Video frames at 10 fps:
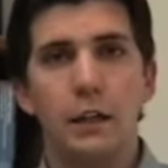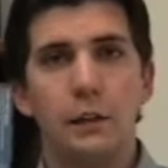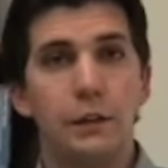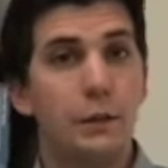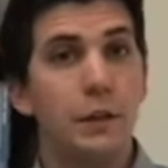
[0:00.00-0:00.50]

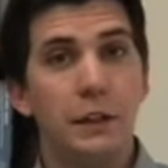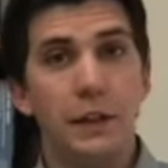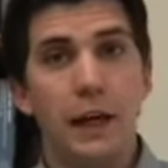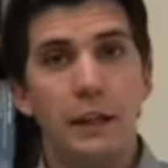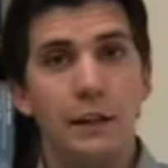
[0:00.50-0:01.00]
student
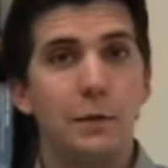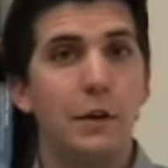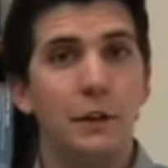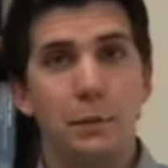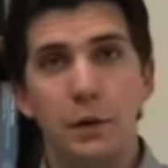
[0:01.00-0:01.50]
debt as
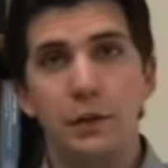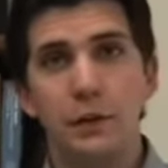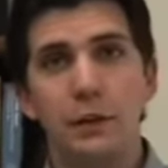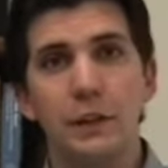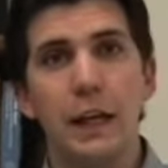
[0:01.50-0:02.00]
well as
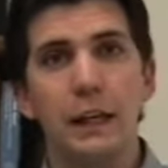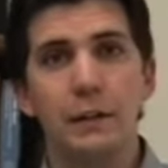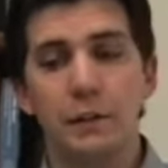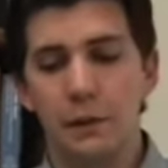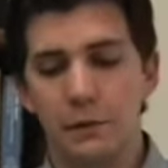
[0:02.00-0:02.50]
personal debt
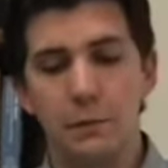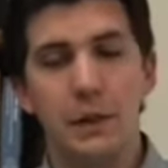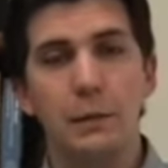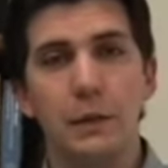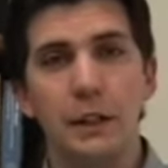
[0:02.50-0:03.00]
has
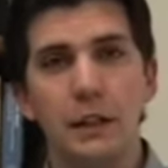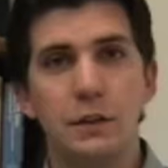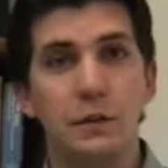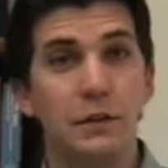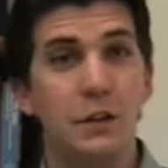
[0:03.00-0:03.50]
been big
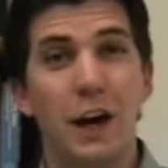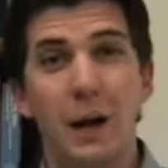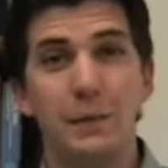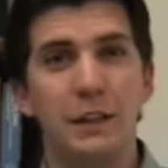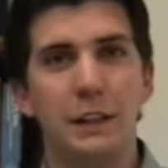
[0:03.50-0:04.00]
issues,
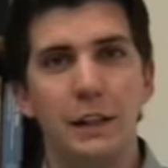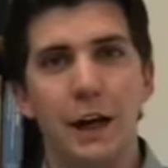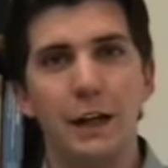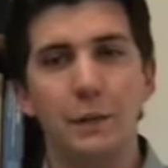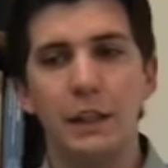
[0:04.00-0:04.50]
jobs in the
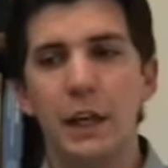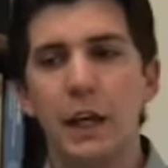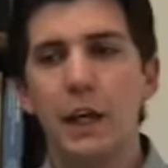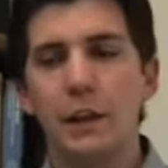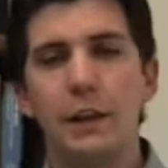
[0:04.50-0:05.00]
economy,
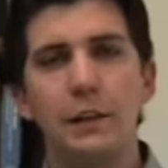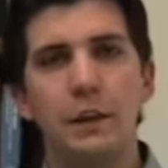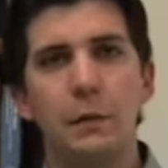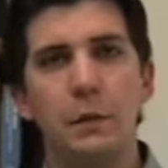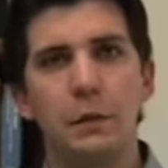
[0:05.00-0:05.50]
things that